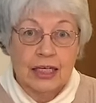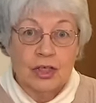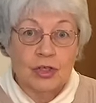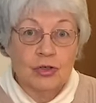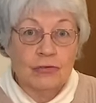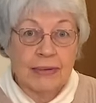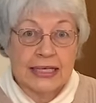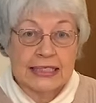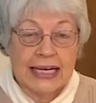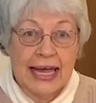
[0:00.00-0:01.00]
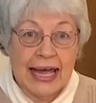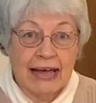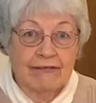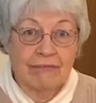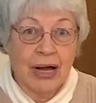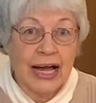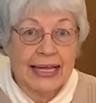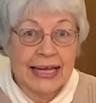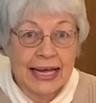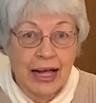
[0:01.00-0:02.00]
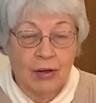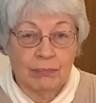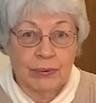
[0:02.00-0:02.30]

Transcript: you must have my help